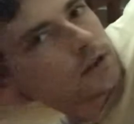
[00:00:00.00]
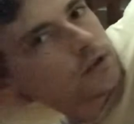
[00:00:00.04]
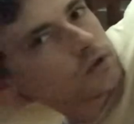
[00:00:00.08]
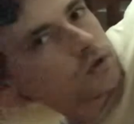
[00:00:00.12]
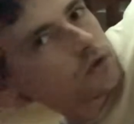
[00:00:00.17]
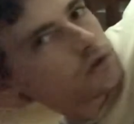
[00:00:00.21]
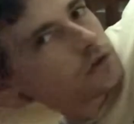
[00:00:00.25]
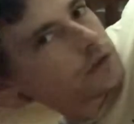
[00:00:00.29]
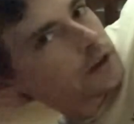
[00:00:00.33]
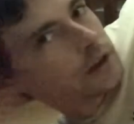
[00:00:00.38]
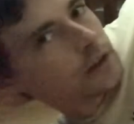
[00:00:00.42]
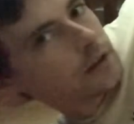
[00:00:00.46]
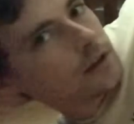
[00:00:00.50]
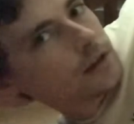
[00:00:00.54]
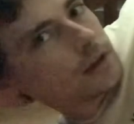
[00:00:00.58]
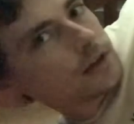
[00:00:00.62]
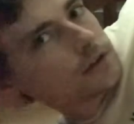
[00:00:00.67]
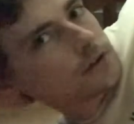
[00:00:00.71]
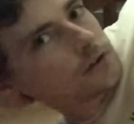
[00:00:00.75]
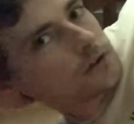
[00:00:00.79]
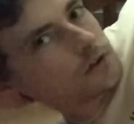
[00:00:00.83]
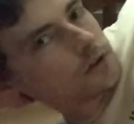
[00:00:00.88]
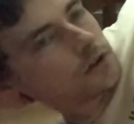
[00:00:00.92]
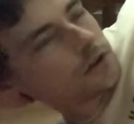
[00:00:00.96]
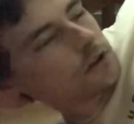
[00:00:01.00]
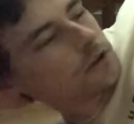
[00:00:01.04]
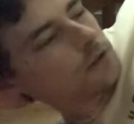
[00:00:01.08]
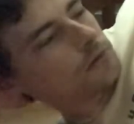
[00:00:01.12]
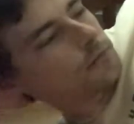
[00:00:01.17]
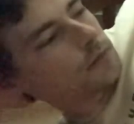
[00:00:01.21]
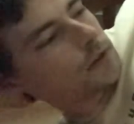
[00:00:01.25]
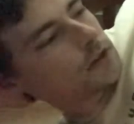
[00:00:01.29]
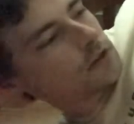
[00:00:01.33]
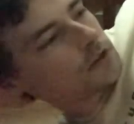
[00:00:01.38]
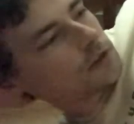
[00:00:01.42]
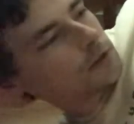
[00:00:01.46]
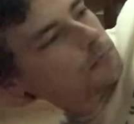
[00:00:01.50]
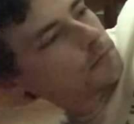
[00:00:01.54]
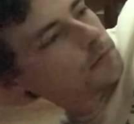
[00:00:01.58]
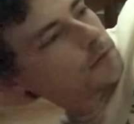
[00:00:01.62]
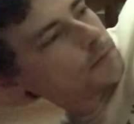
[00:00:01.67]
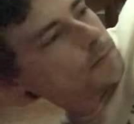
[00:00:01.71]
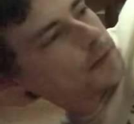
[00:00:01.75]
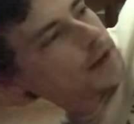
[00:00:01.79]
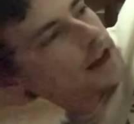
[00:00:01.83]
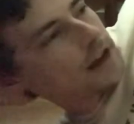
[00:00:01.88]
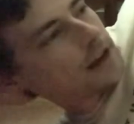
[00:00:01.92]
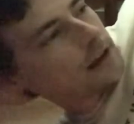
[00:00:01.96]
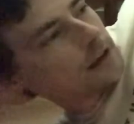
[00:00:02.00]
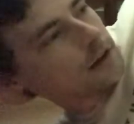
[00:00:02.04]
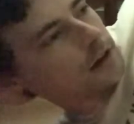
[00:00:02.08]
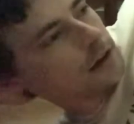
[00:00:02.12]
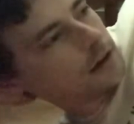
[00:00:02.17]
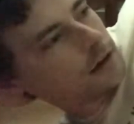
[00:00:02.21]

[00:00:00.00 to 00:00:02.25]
straight line so you don't mess up your back.